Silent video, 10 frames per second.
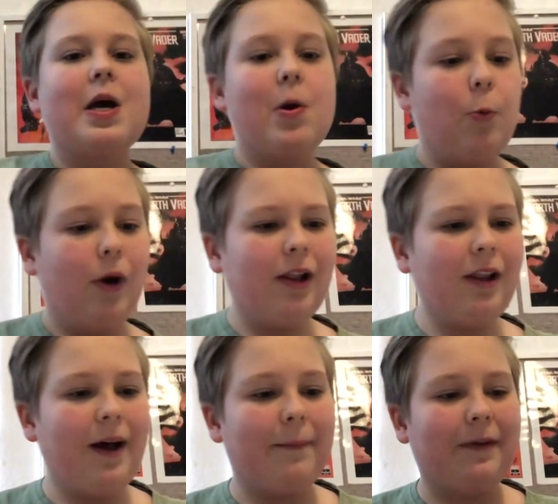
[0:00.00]
Well,
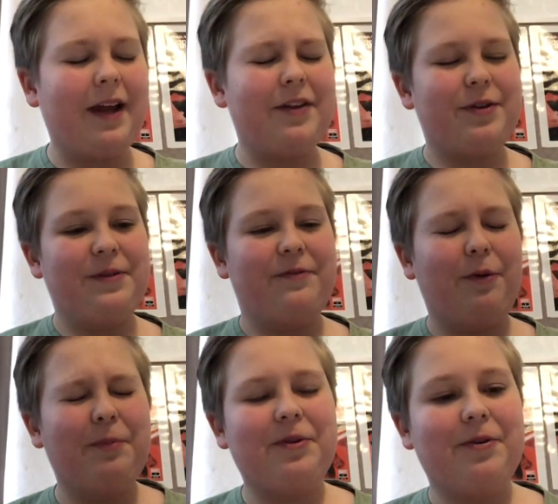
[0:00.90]
I'm glad to
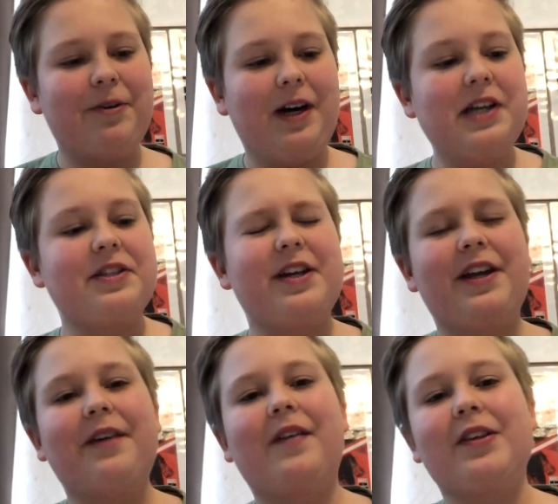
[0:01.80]
inform you guys that
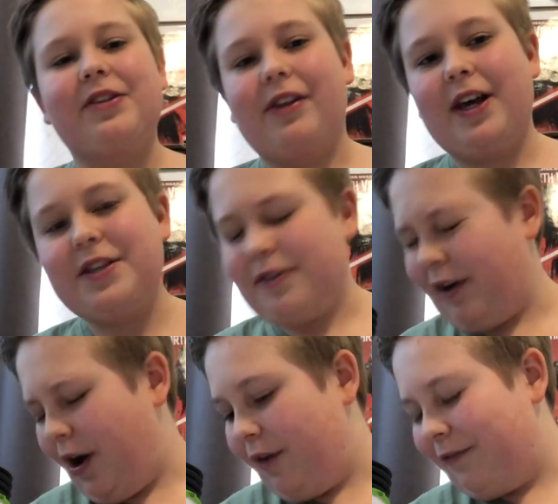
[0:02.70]
I've got the laser
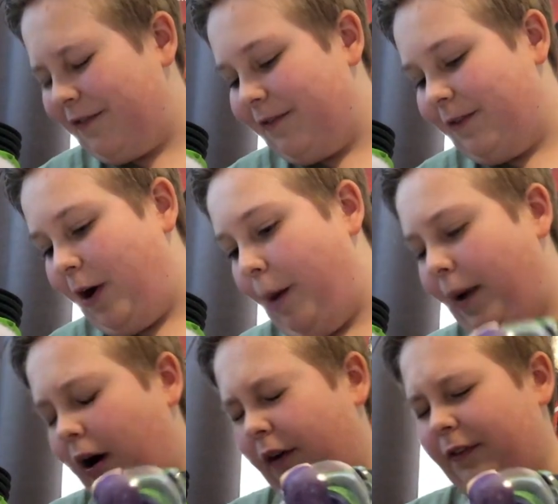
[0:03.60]
off, arm
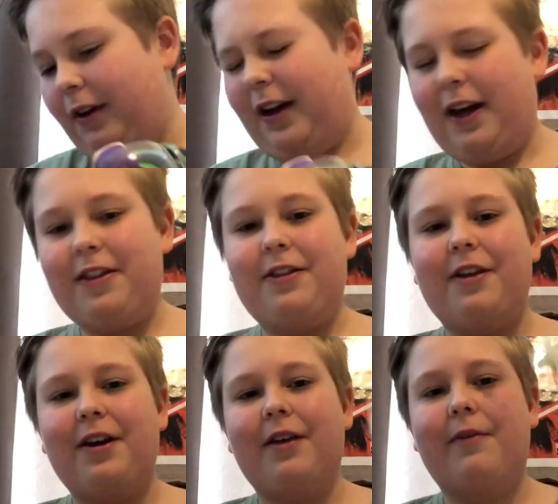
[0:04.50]
off, and
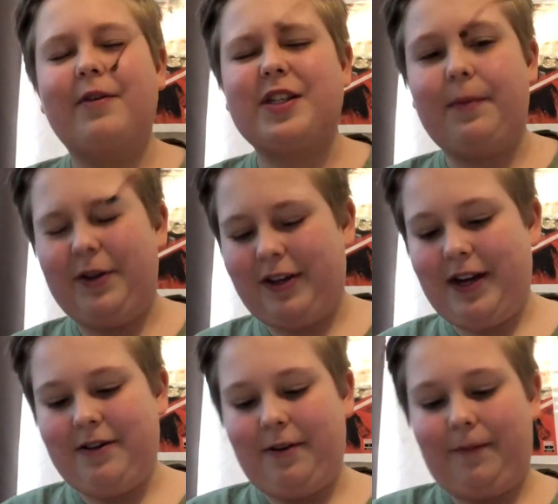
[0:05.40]
the wrist
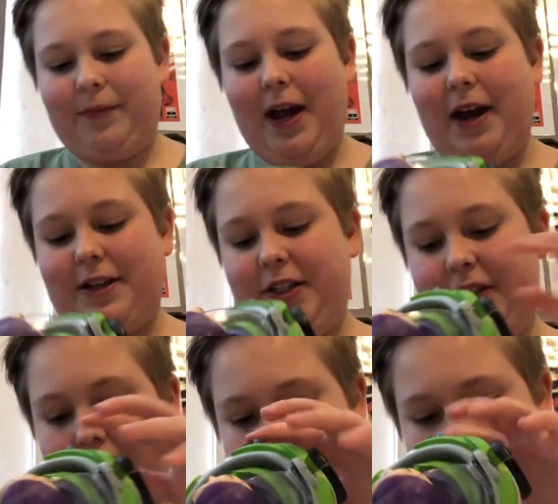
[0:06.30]
communicator, and it
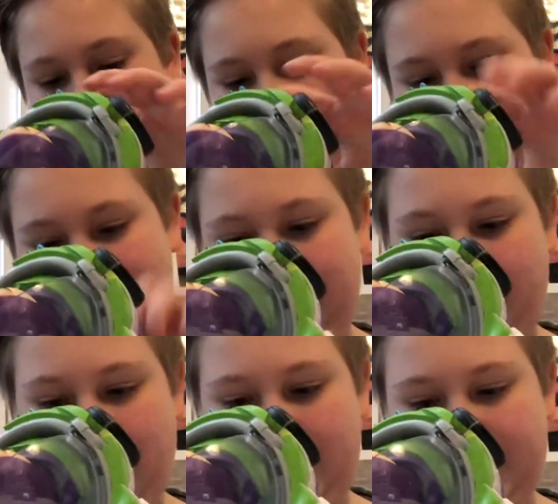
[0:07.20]
still
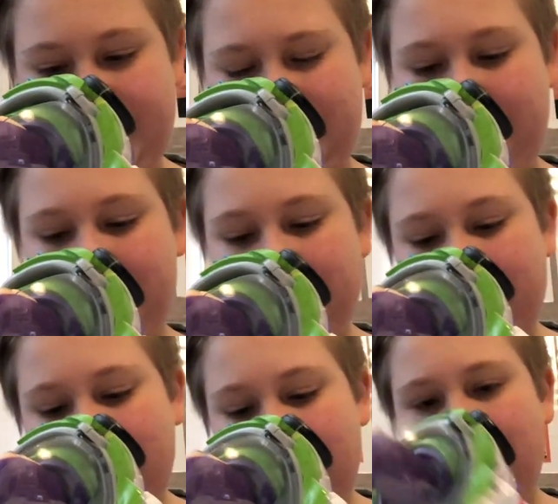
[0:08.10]
works. So
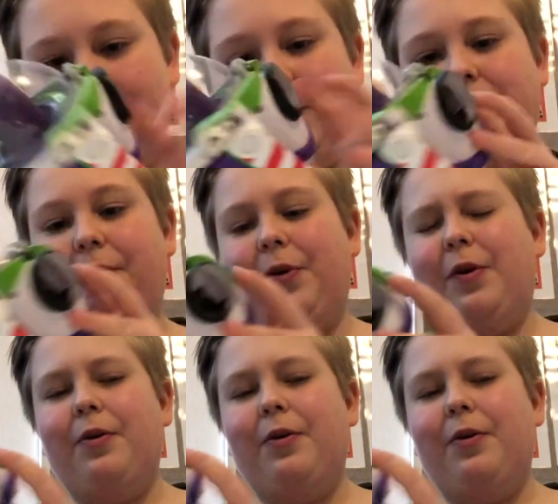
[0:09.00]
I'll show you.